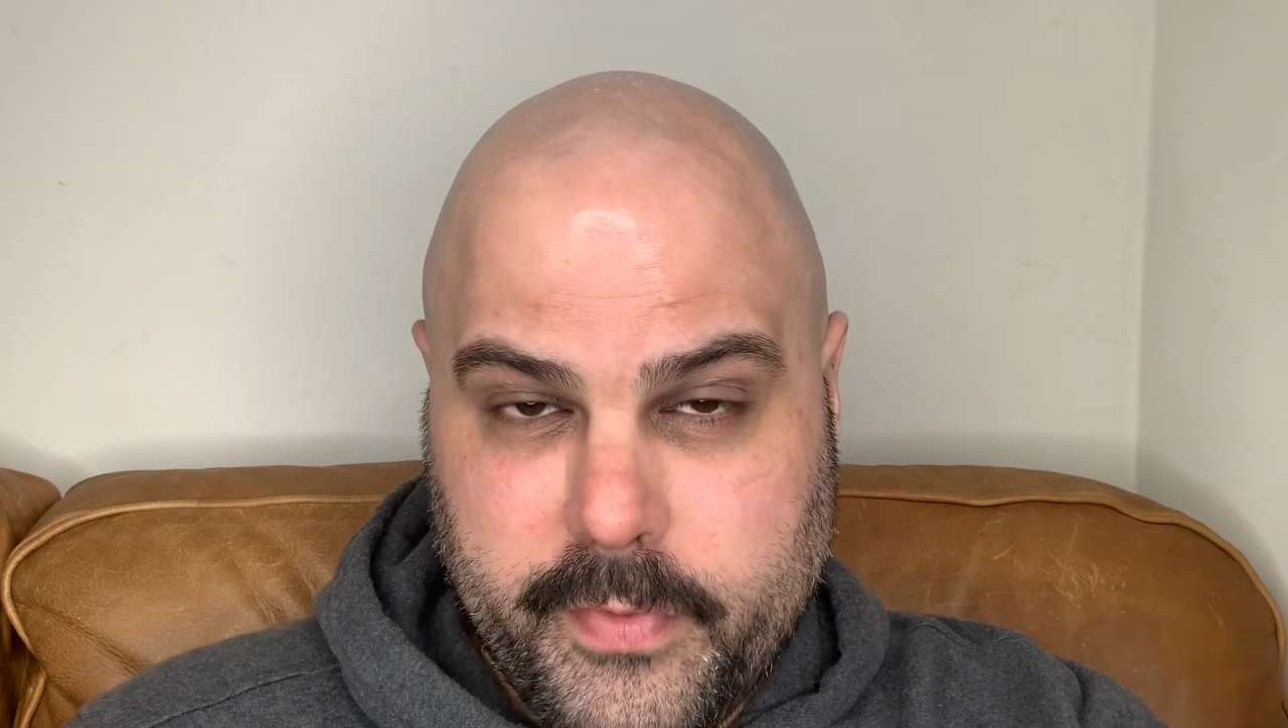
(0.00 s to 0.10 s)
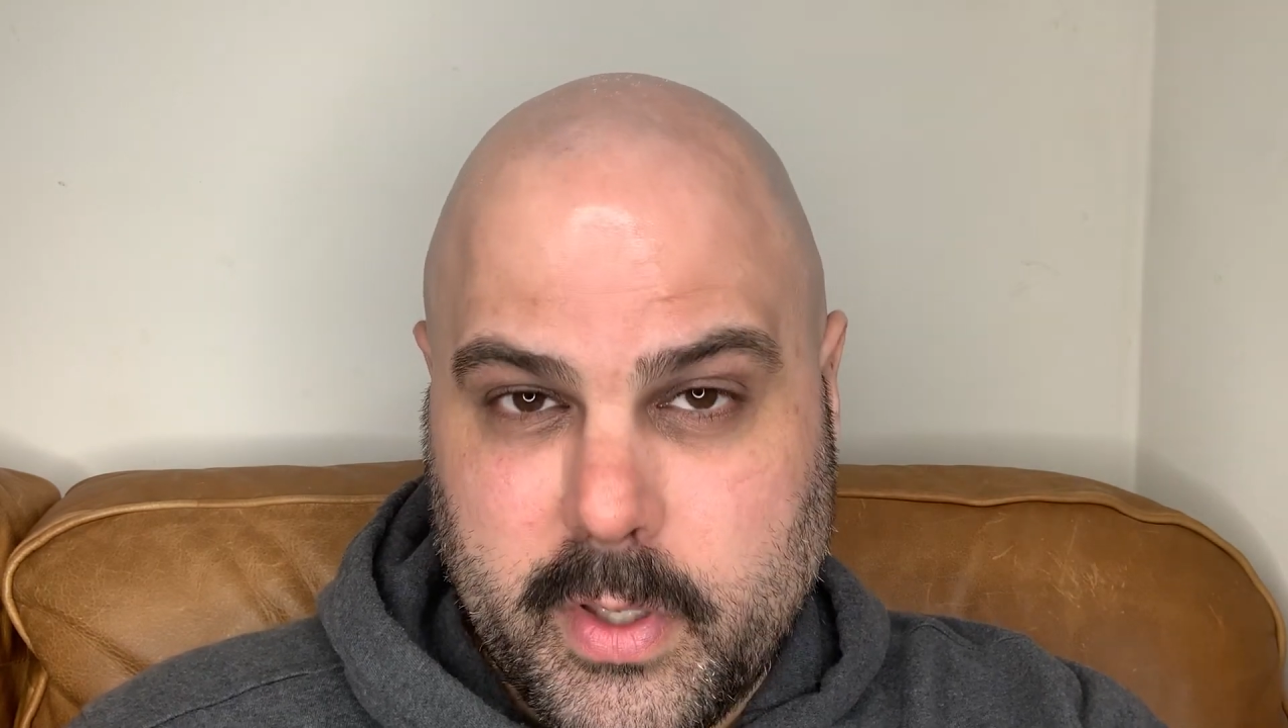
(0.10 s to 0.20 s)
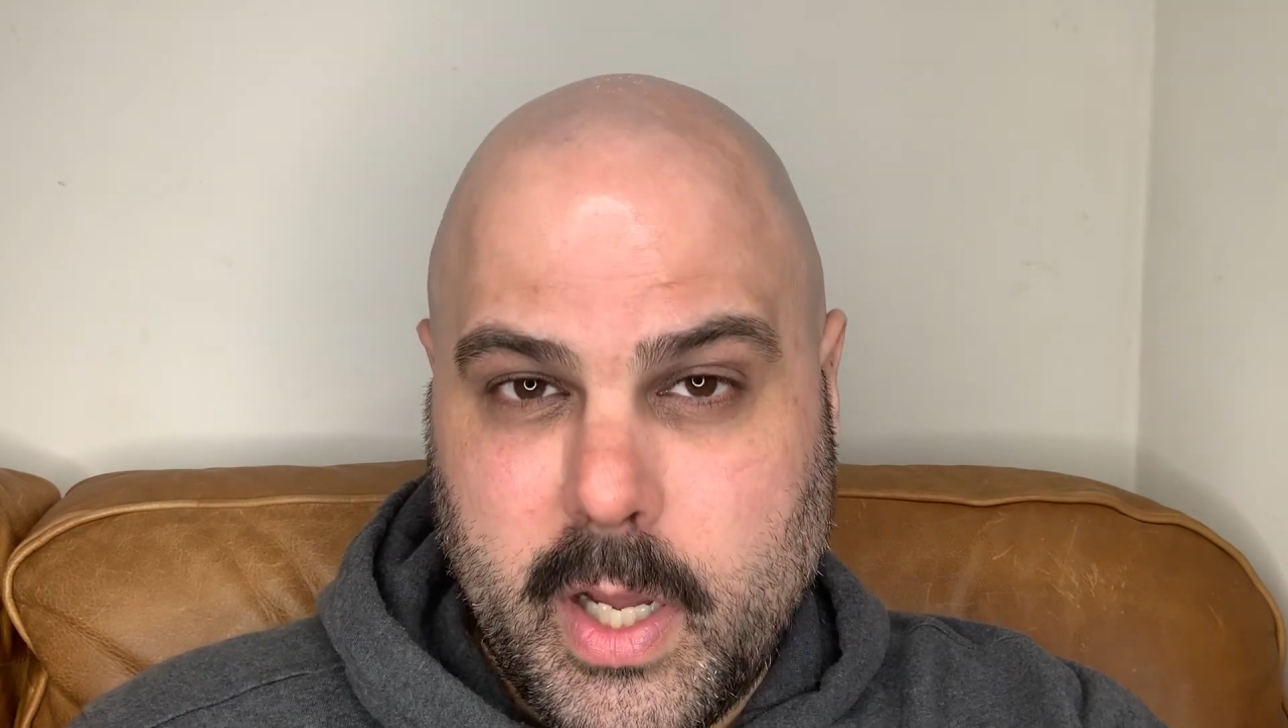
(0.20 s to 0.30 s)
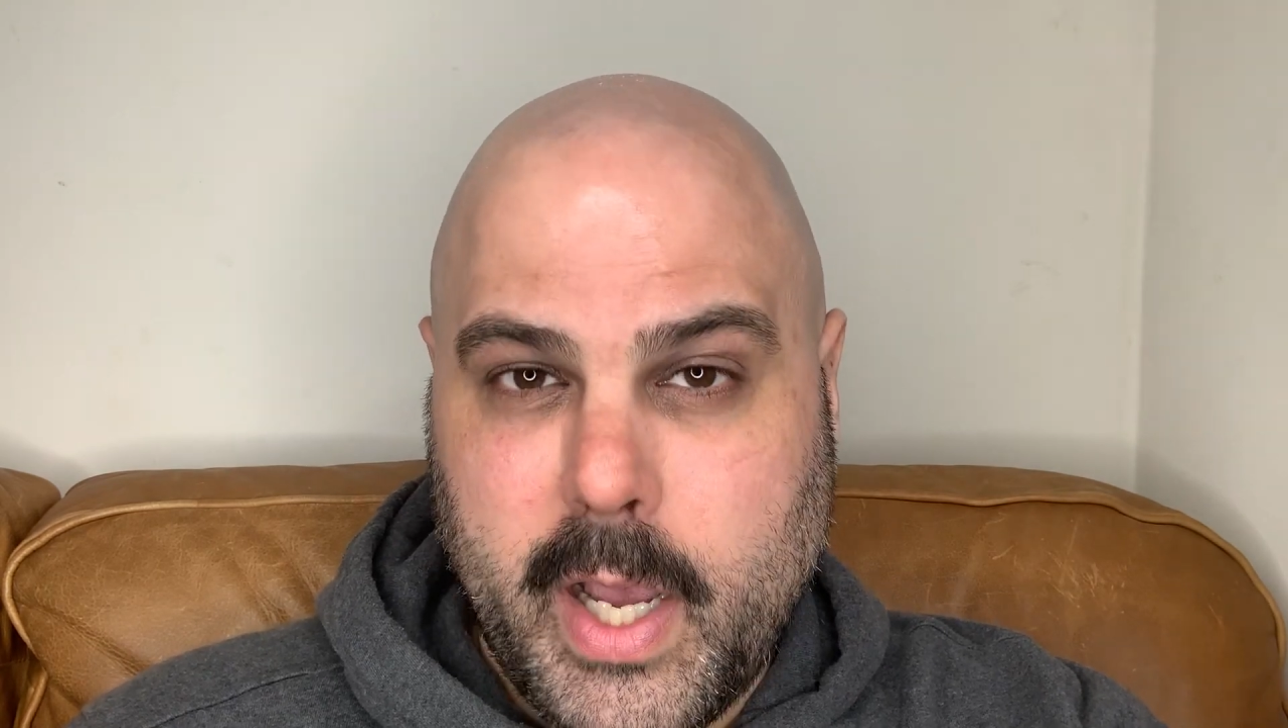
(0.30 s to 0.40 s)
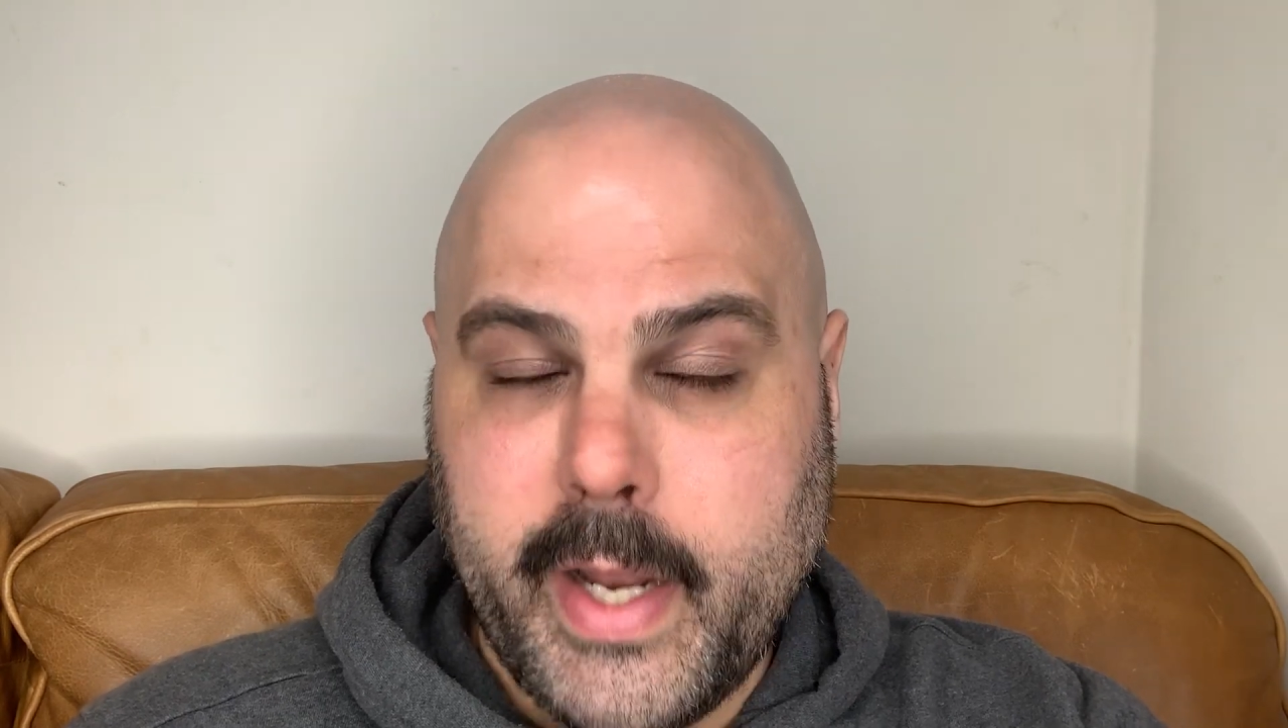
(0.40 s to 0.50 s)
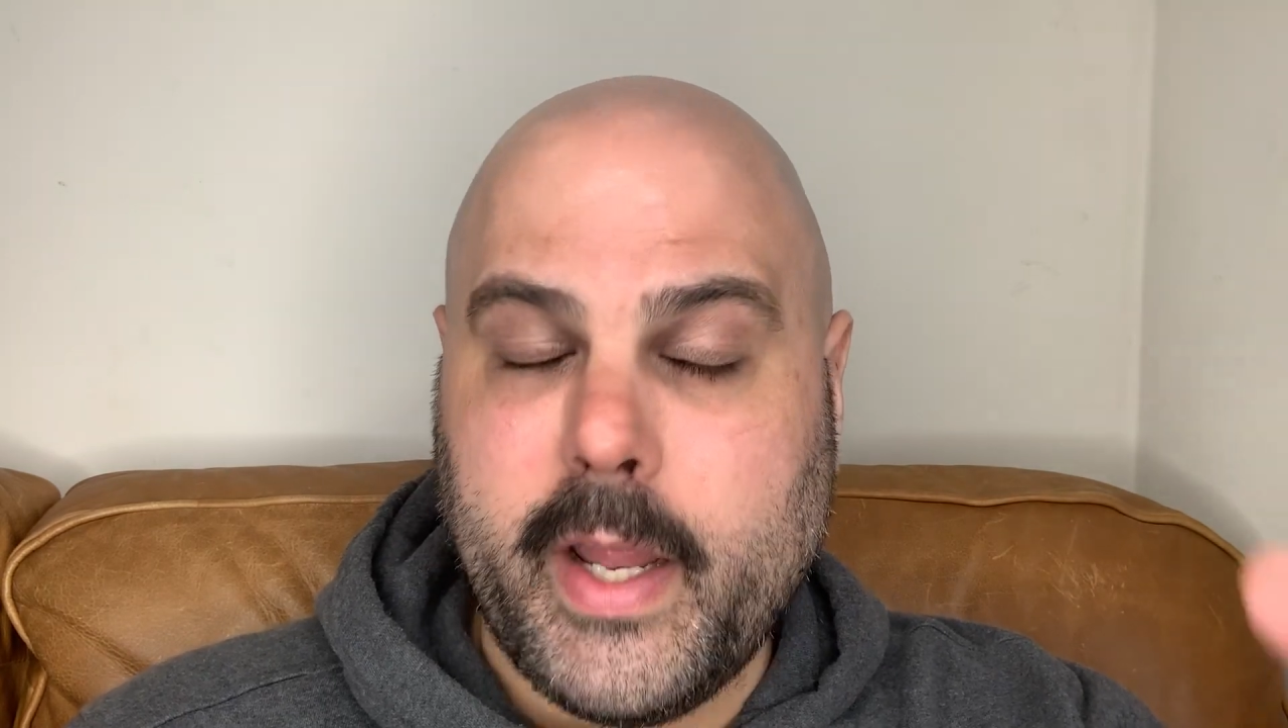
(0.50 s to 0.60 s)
the line,